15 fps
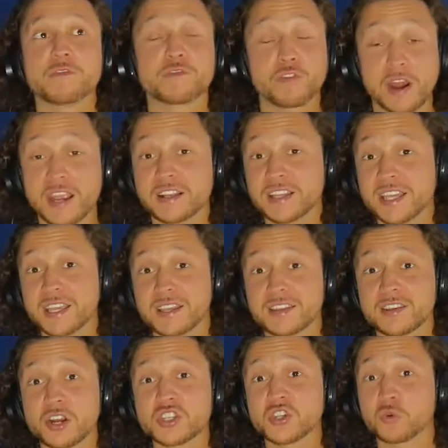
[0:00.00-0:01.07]
Frankly,
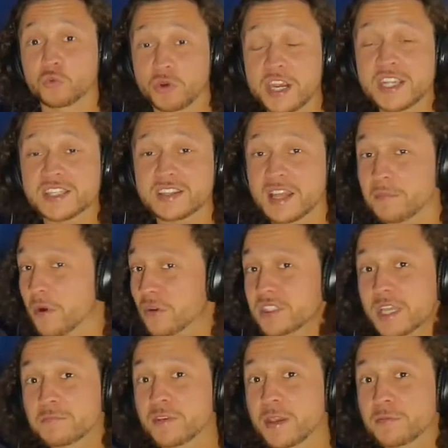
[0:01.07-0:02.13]
there's a reason that most
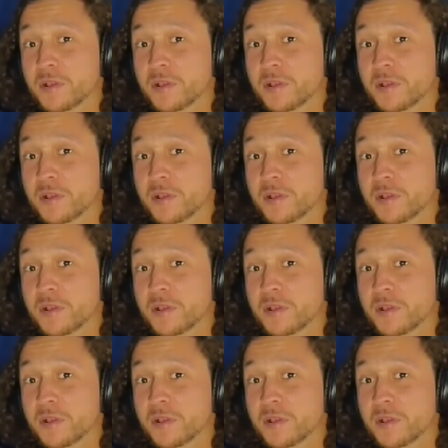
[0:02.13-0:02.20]
NBA